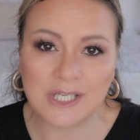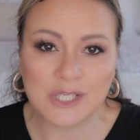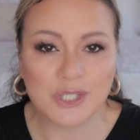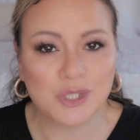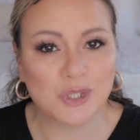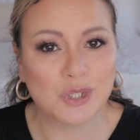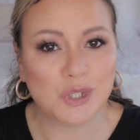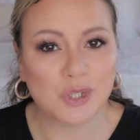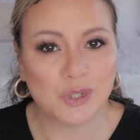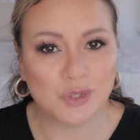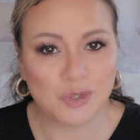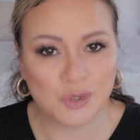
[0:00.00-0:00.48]

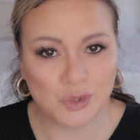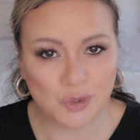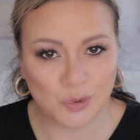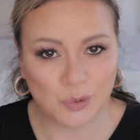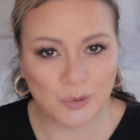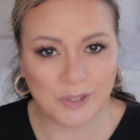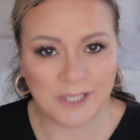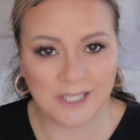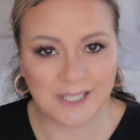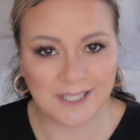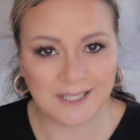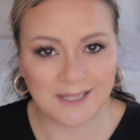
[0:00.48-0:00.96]

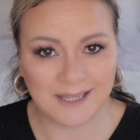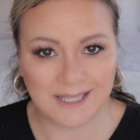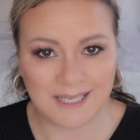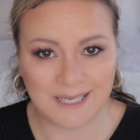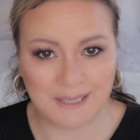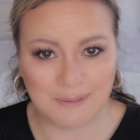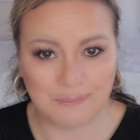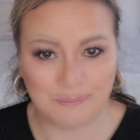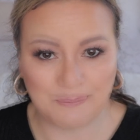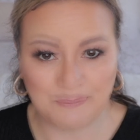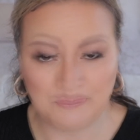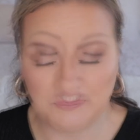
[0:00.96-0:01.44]
enjoying
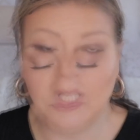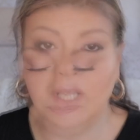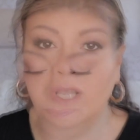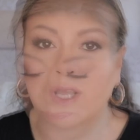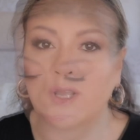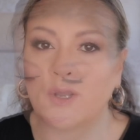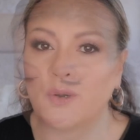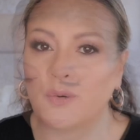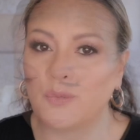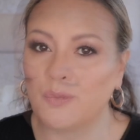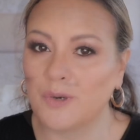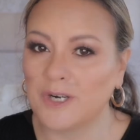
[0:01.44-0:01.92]
them.
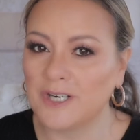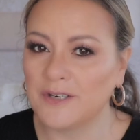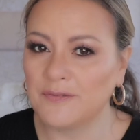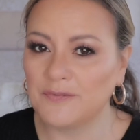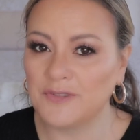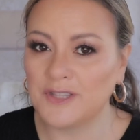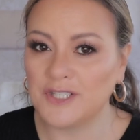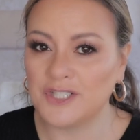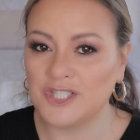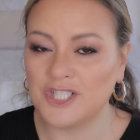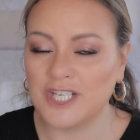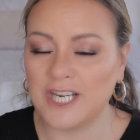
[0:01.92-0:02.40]
One
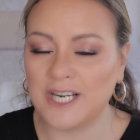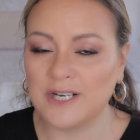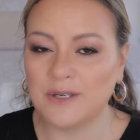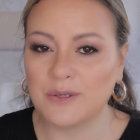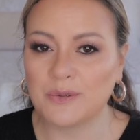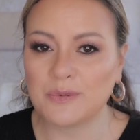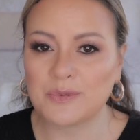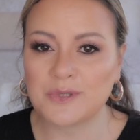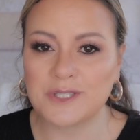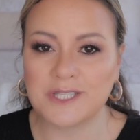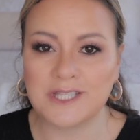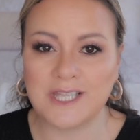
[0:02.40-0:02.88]
of the
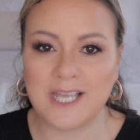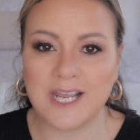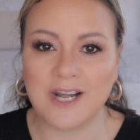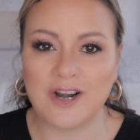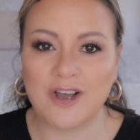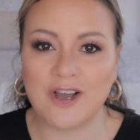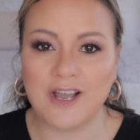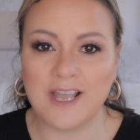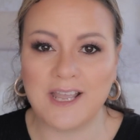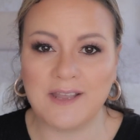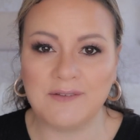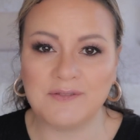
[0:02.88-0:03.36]
channels that
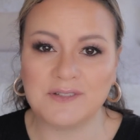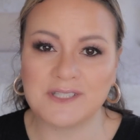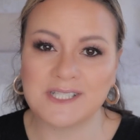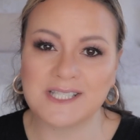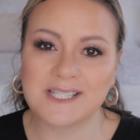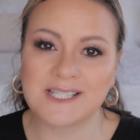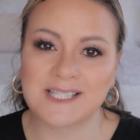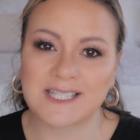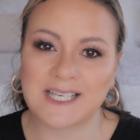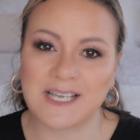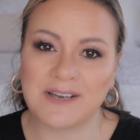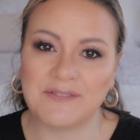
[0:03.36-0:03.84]
I have
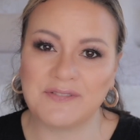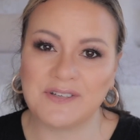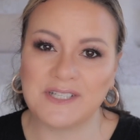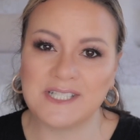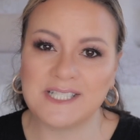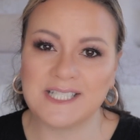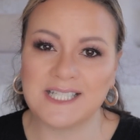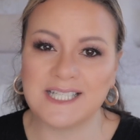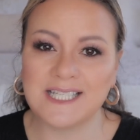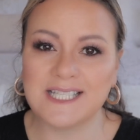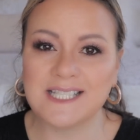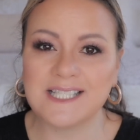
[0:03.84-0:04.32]

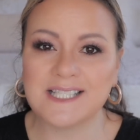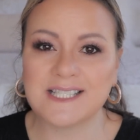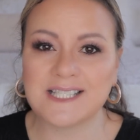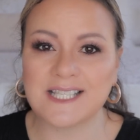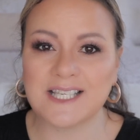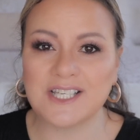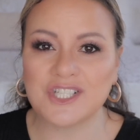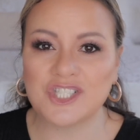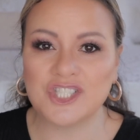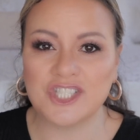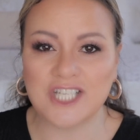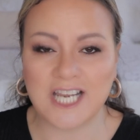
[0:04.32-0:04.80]
discovered is
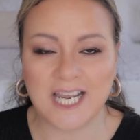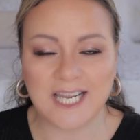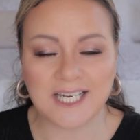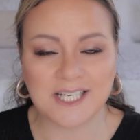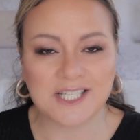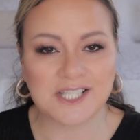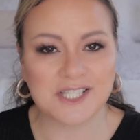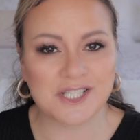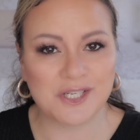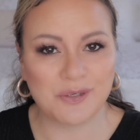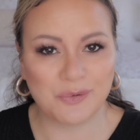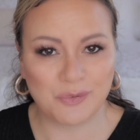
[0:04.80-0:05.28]

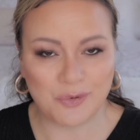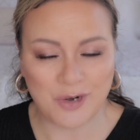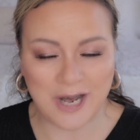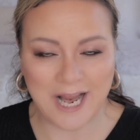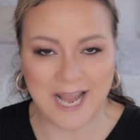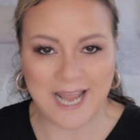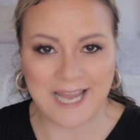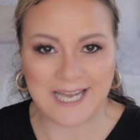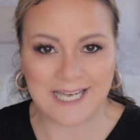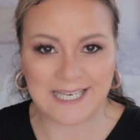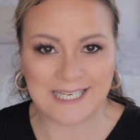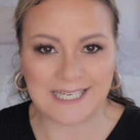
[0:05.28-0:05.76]
Jack's
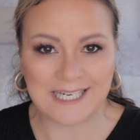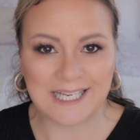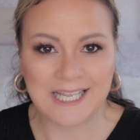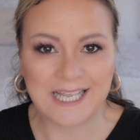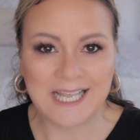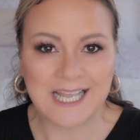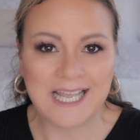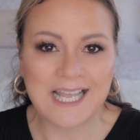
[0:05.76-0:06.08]
Lorraine.